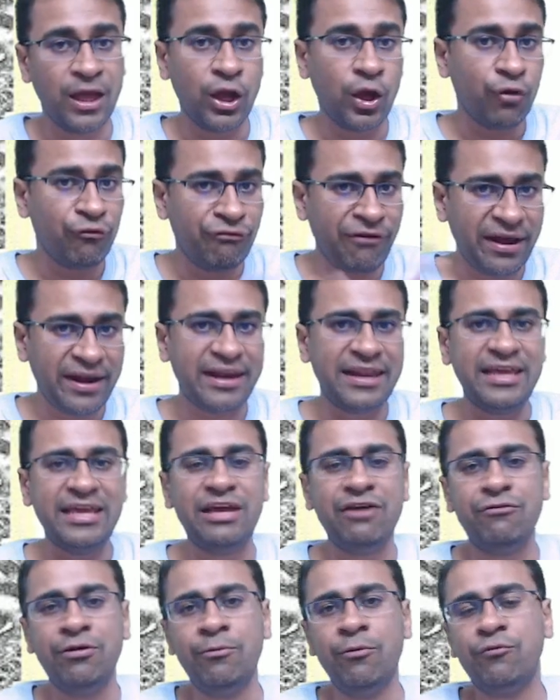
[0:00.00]
Finally,
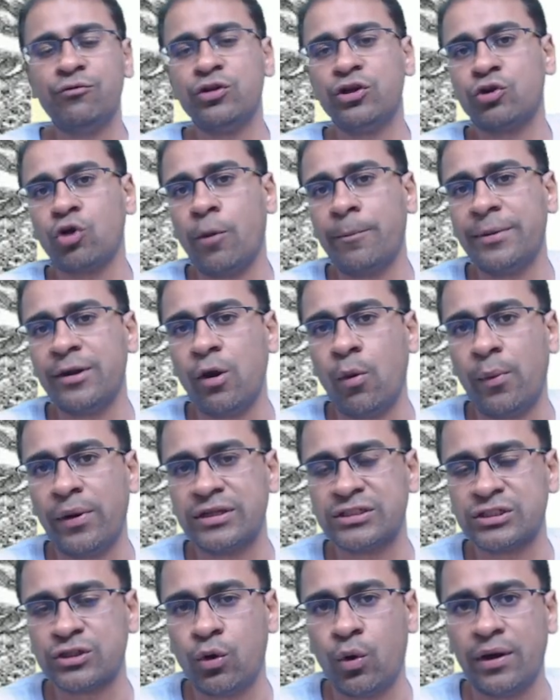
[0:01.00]
we move to the topic of what is
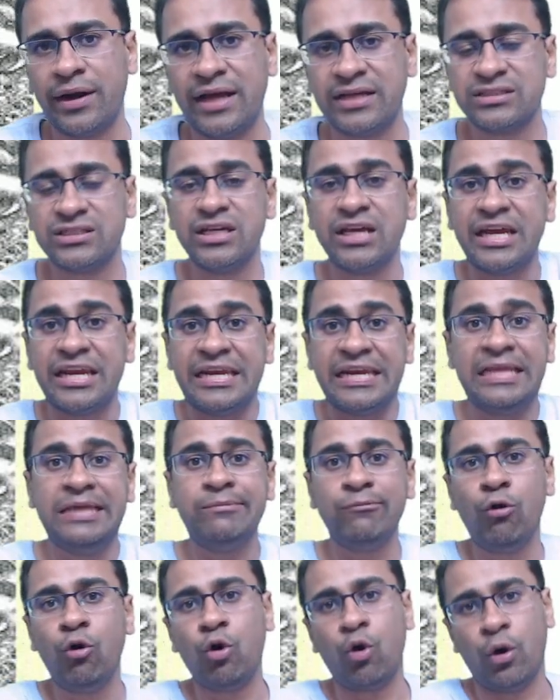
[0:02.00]
called as
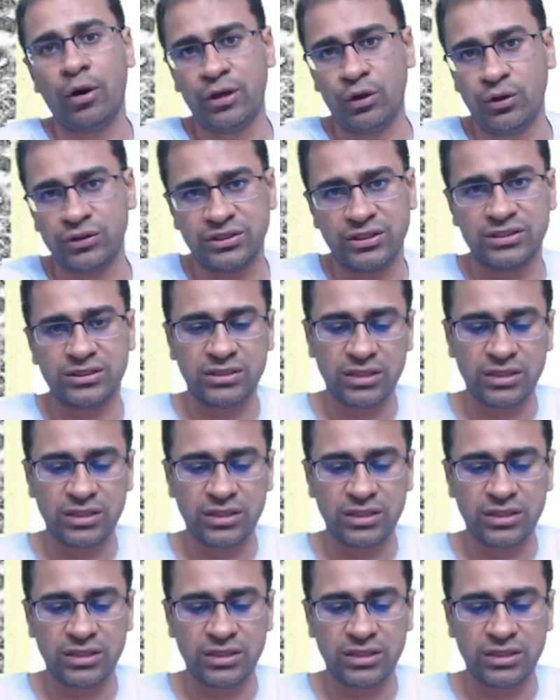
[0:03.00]
pneumoconiosis.